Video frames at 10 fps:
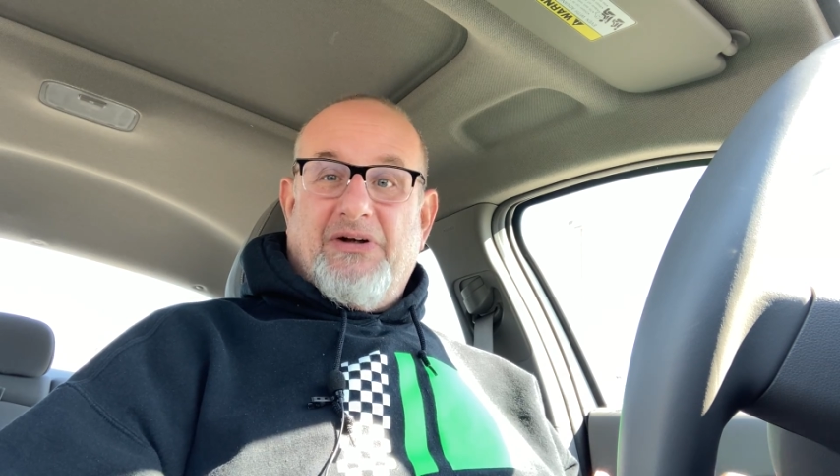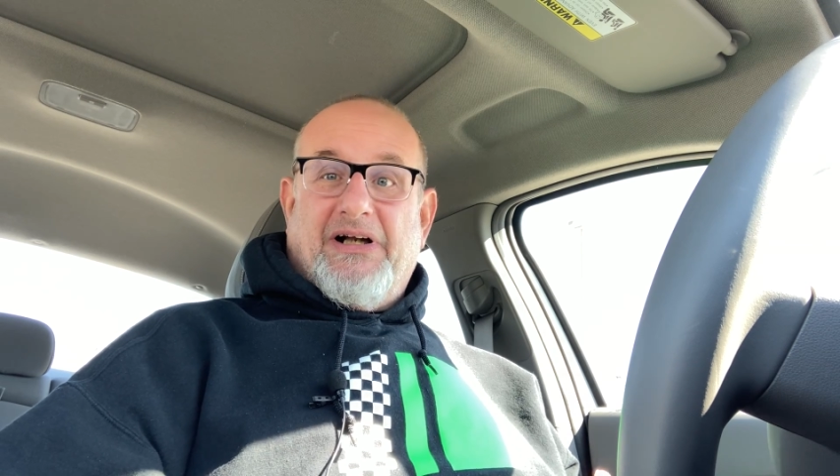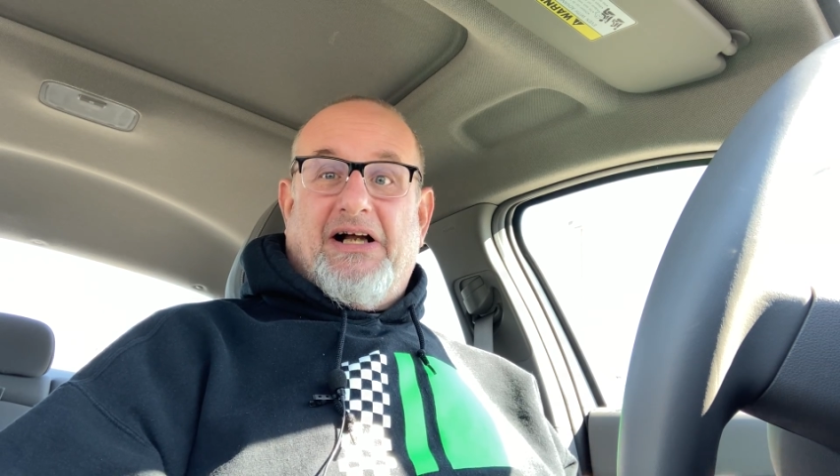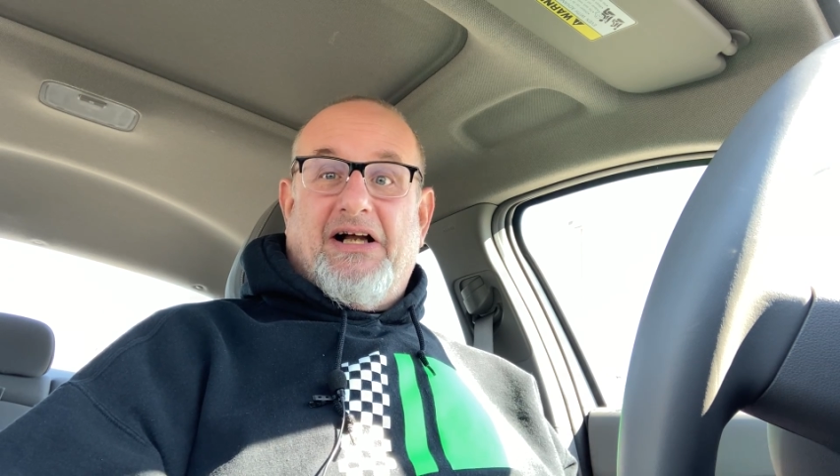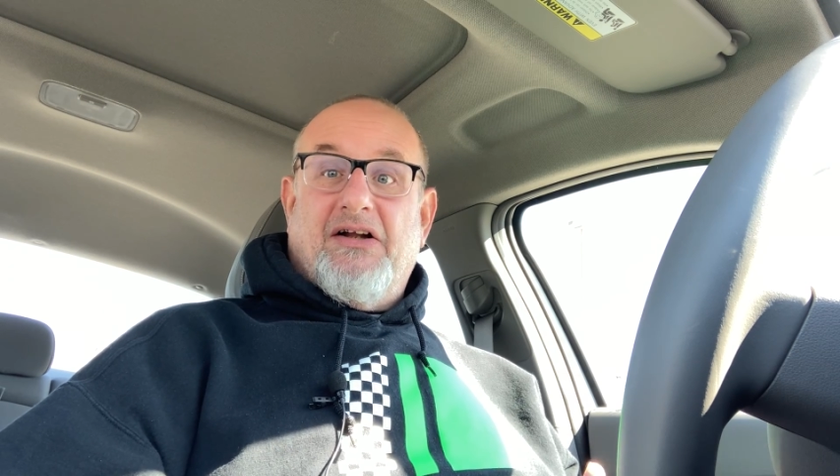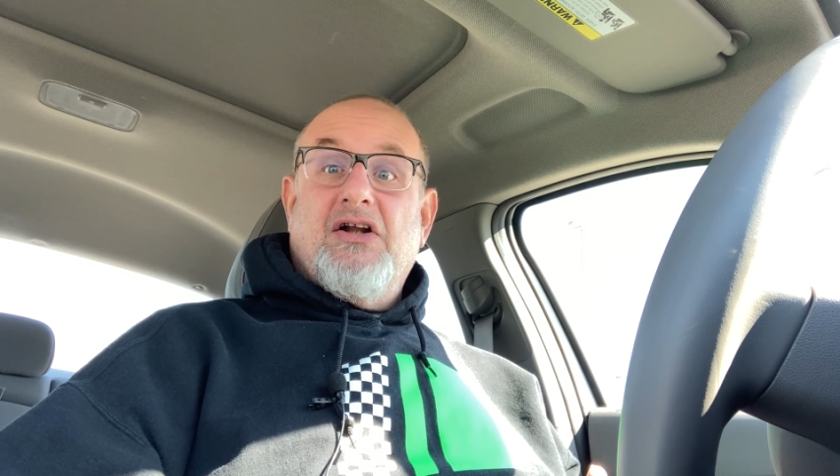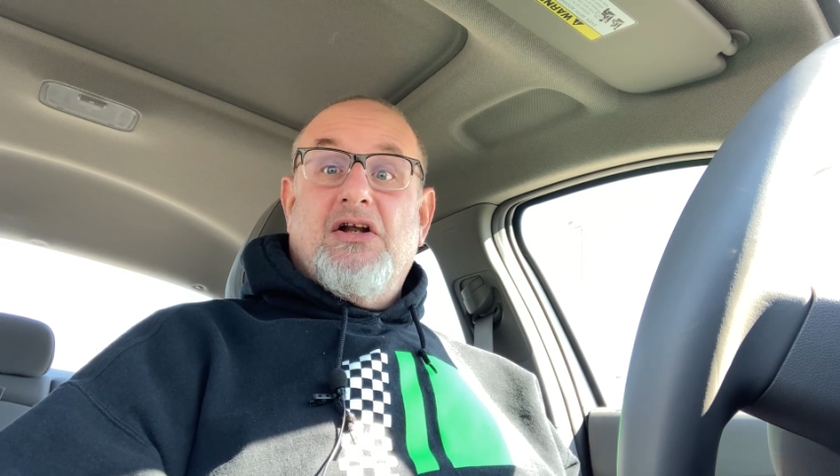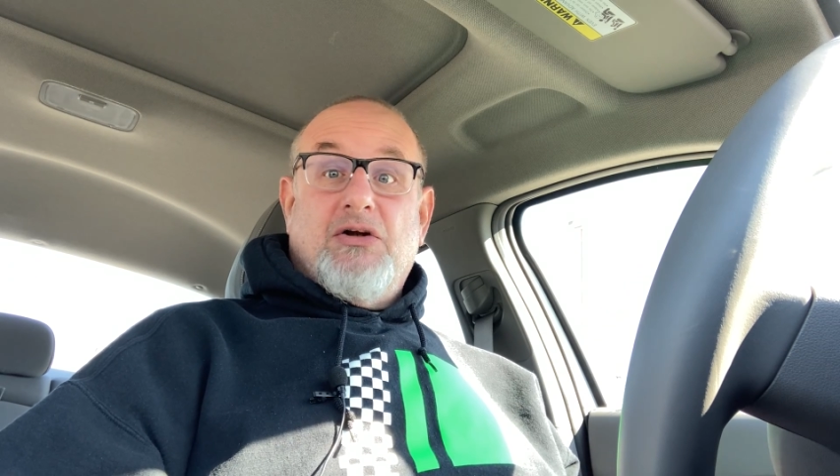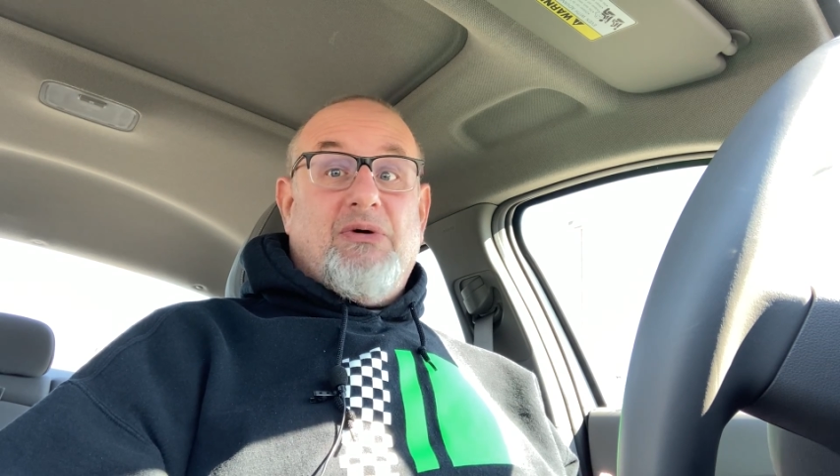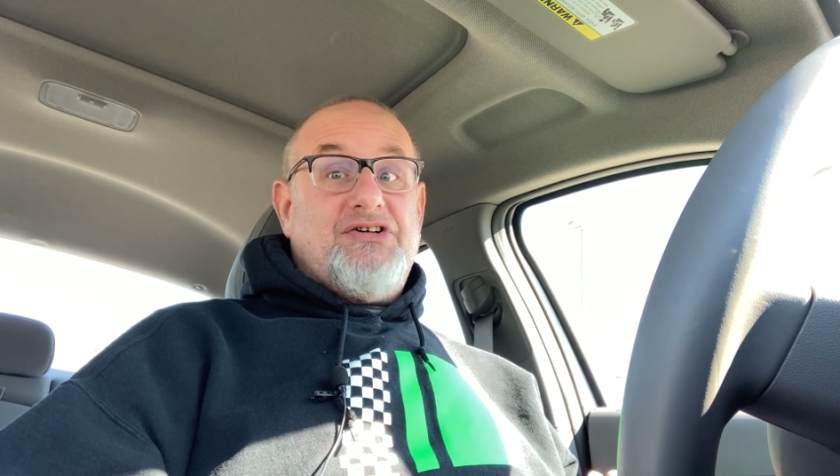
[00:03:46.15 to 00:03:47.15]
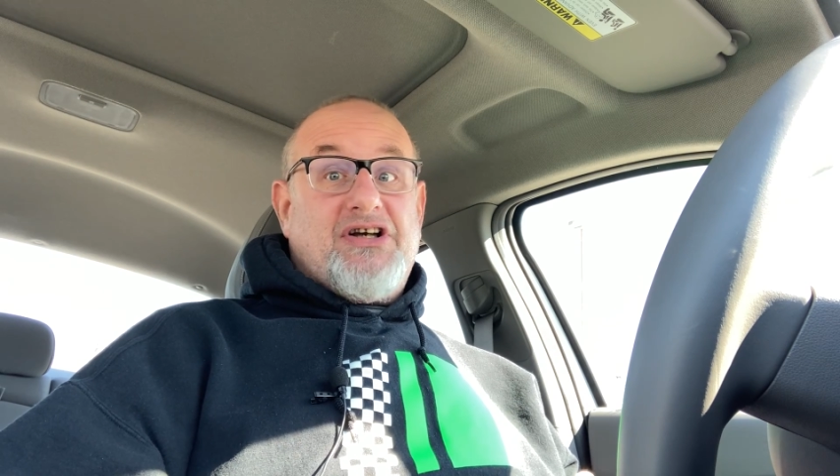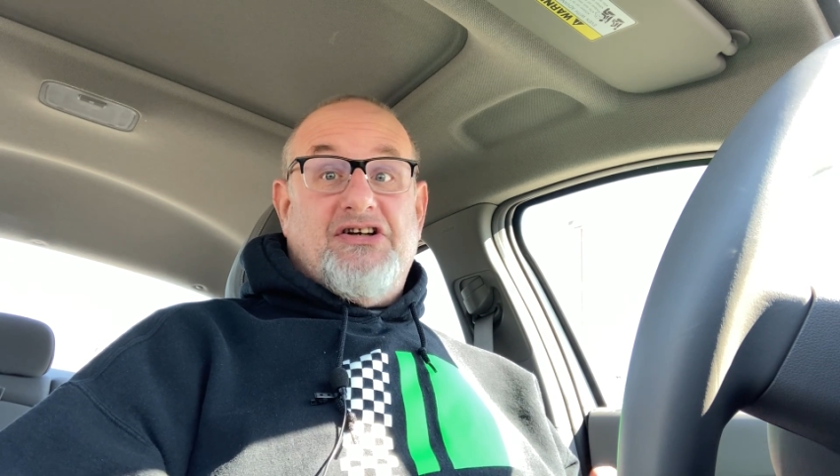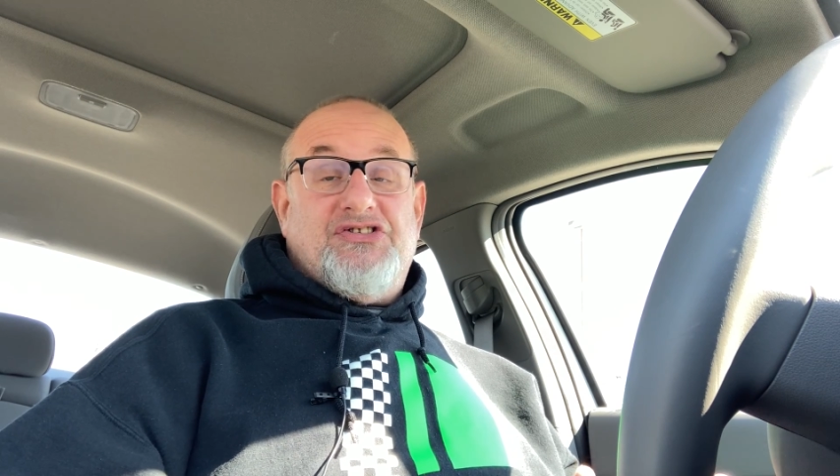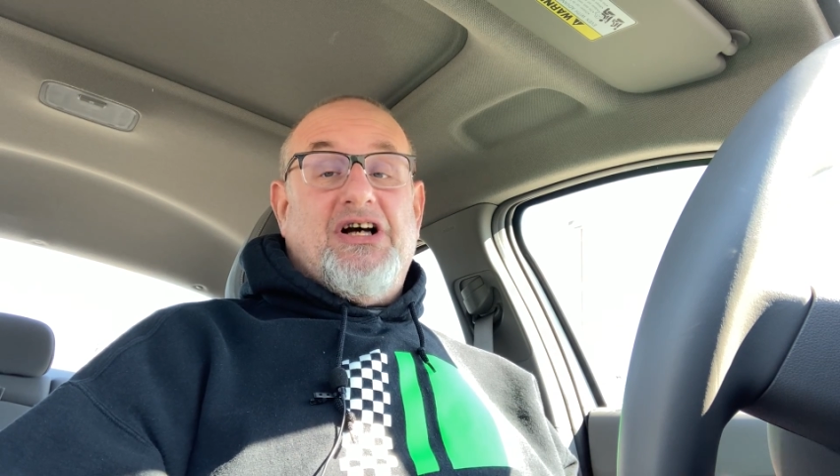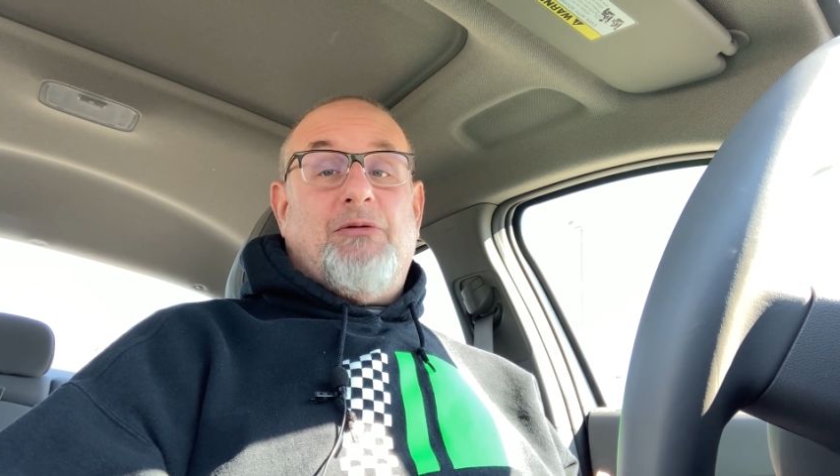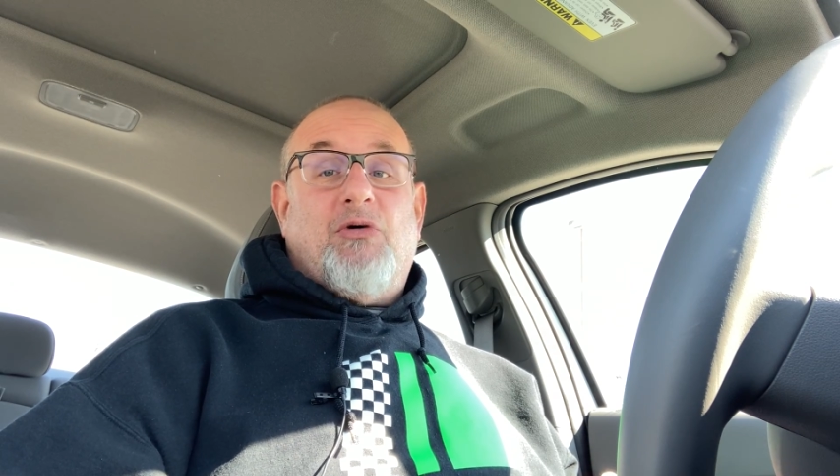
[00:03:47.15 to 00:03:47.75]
the one that's going to sell